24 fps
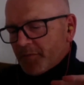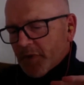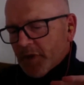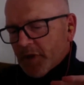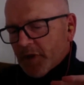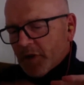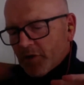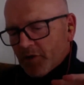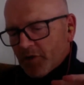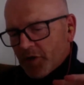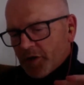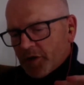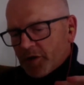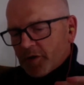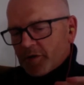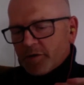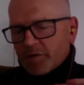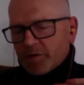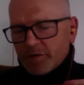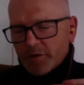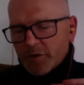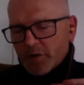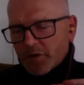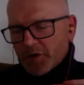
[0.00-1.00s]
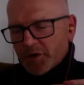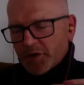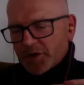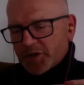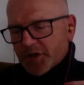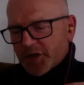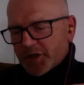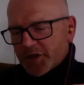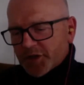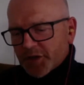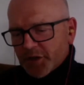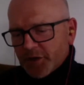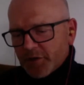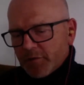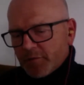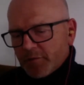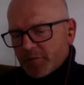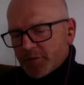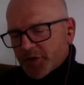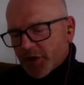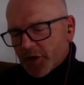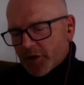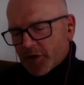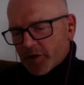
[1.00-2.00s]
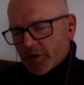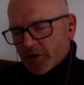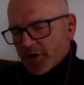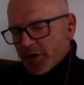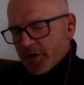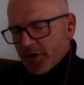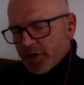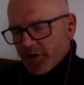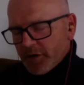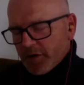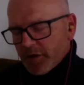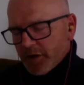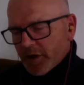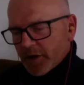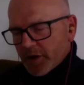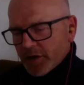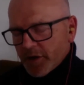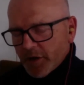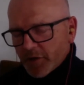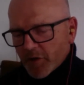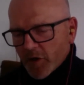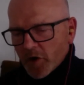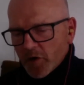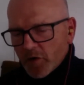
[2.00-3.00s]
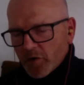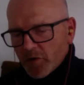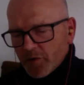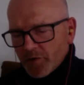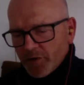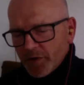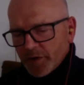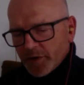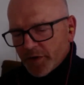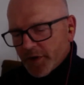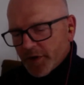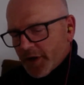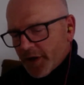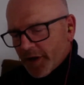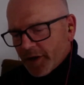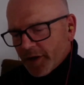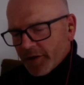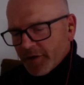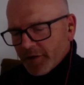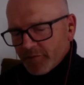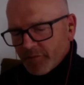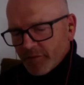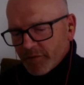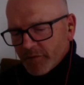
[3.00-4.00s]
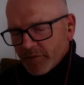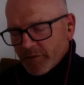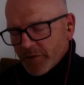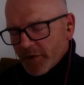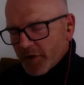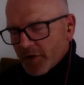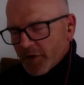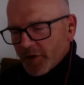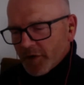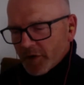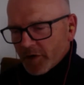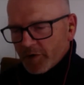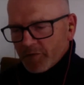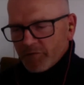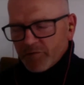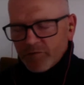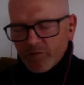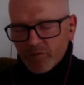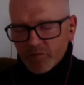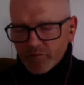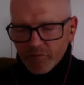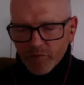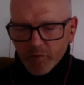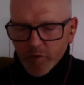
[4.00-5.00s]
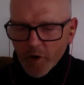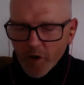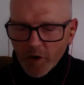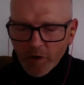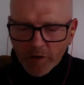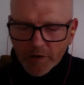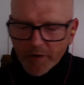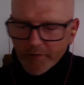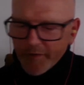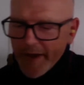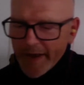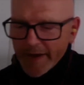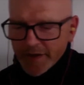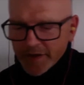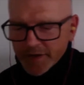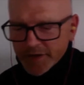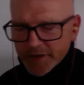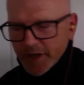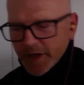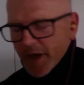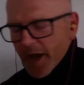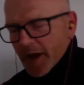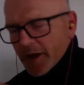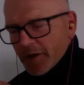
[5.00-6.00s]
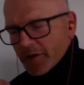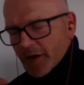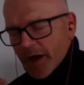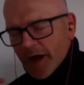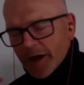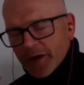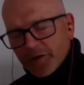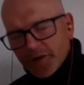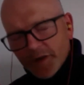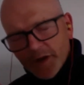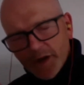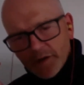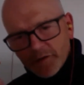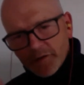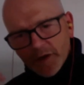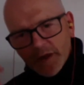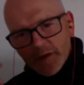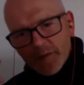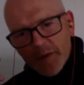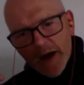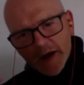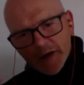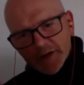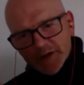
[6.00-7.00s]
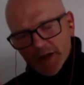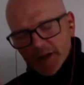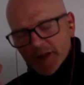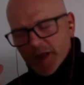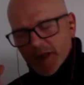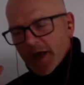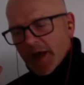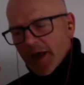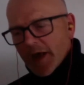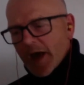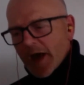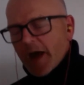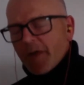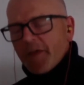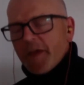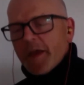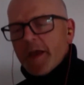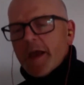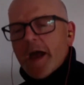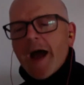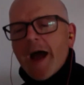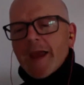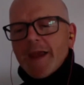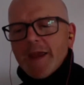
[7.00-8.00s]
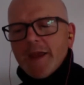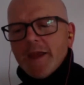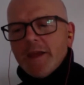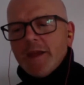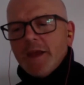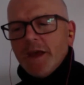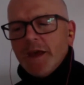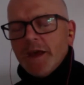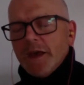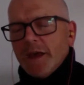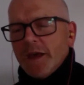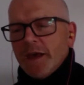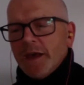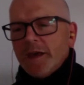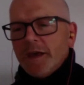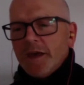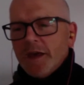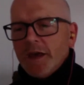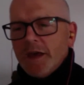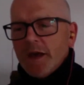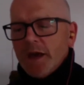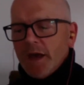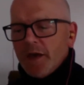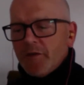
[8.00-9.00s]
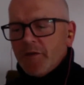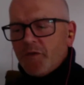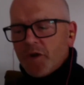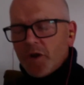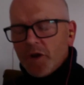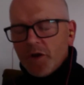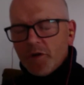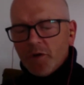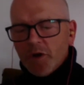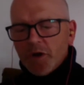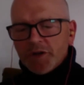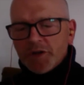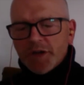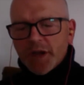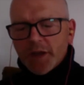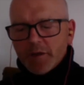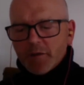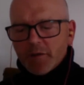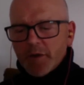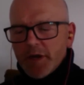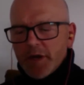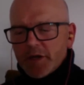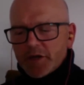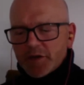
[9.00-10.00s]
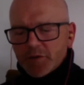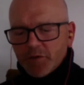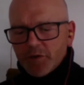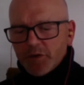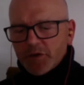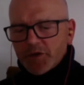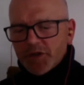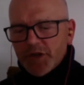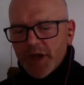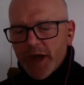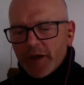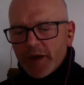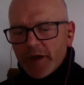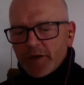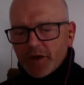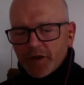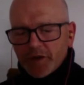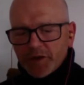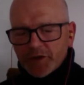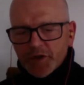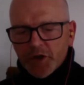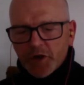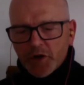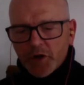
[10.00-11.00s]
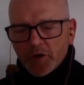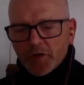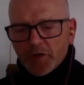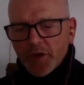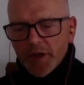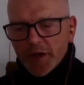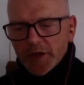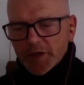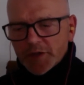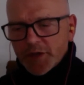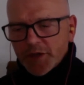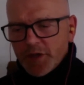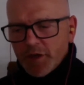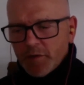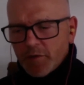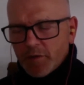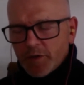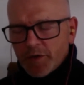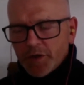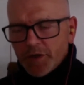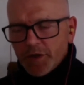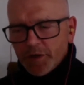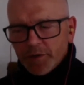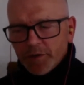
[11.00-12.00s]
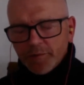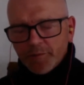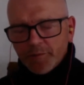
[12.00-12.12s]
other systems, or your own and world events, I don't think it really matters. I think if we're going to work together, we need to understand the sort of things that you want to do.